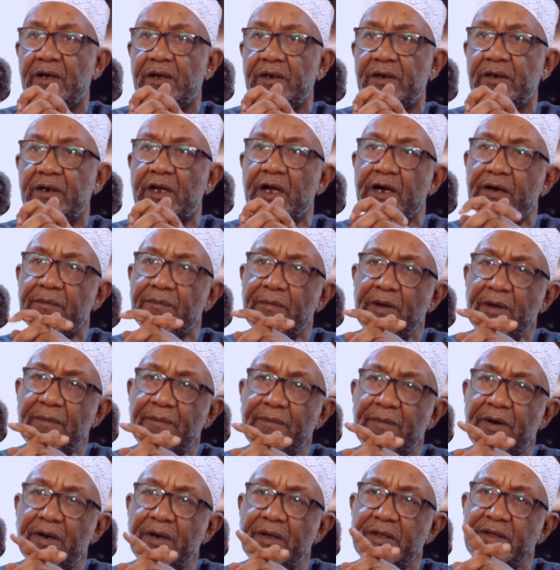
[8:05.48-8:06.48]
Now
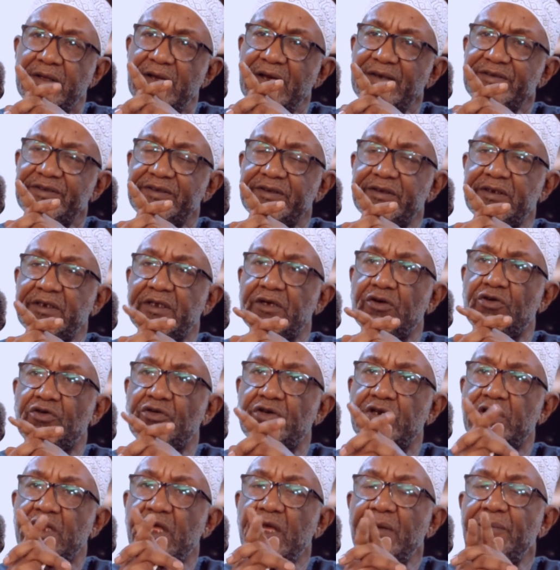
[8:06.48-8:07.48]
remember, yesterday
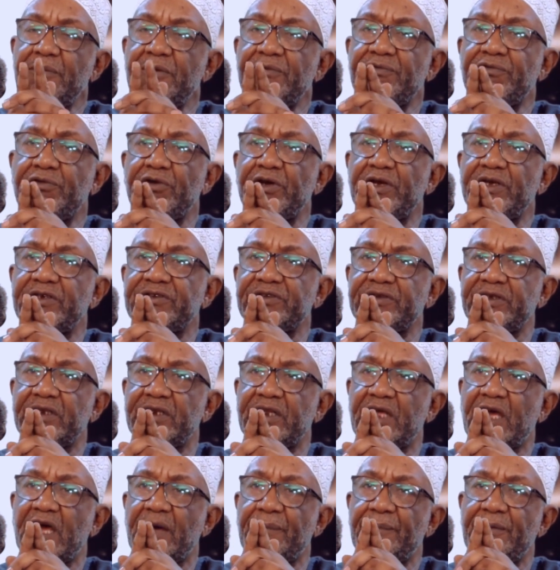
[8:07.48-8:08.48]
or day before
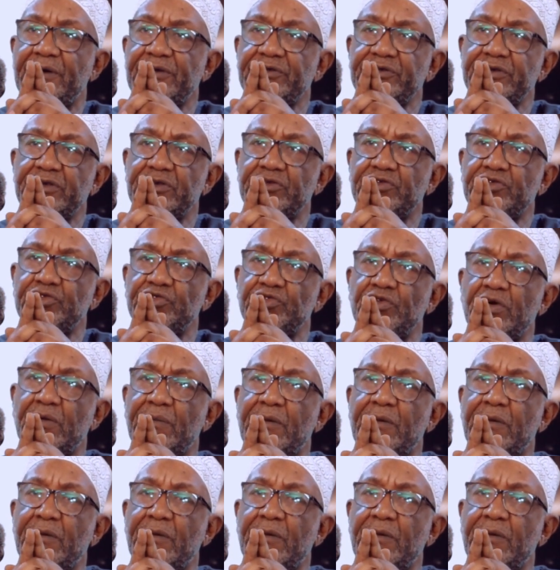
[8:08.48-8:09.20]
yesterday, I mentioned to you